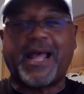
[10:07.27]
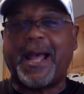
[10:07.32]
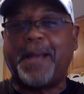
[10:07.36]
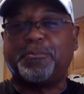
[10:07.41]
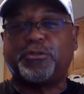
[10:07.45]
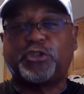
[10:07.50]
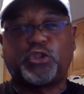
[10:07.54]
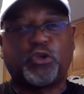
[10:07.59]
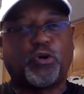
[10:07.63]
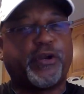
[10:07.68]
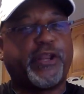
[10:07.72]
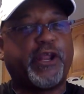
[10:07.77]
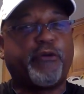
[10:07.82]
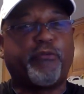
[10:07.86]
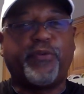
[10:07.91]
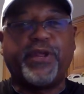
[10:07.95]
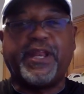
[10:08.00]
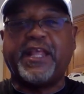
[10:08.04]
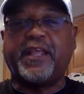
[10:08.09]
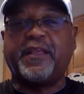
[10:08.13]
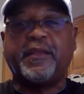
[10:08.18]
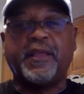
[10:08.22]
I'm sure they're
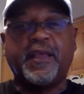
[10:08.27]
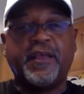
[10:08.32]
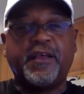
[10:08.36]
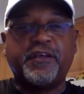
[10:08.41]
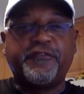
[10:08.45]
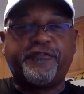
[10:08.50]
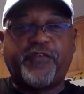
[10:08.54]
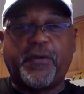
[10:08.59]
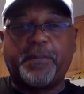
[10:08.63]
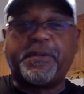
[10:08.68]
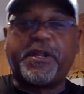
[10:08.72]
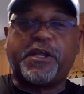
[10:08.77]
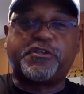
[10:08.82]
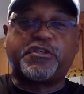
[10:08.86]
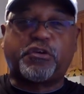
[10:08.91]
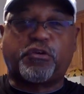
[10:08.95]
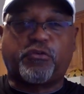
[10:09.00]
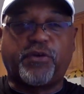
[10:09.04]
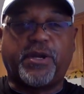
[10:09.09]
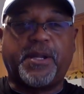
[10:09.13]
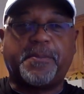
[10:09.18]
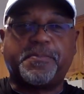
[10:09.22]
reading from their
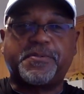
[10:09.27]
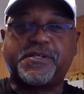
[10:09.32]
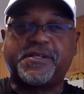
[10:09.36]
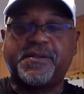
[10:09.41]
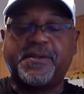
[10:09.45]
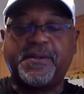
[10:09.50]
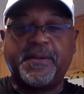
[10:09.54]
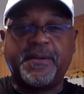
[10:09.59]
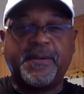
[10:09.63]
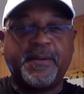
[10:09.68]
scripts,